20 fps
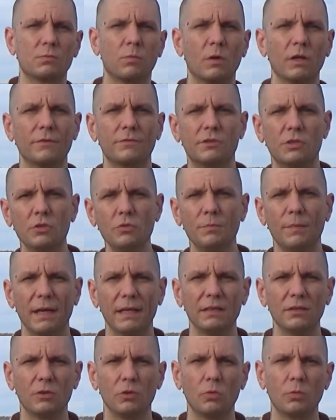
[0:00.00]
one of 2
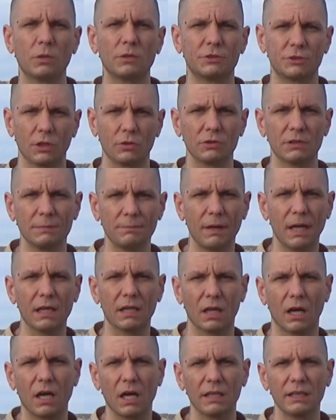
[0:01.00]
men who were chosen by
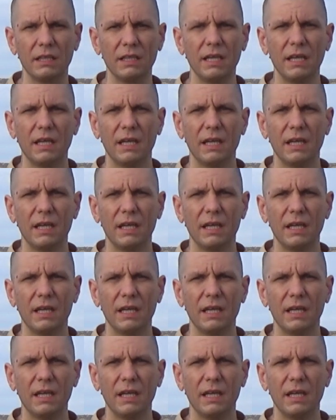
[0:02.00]
God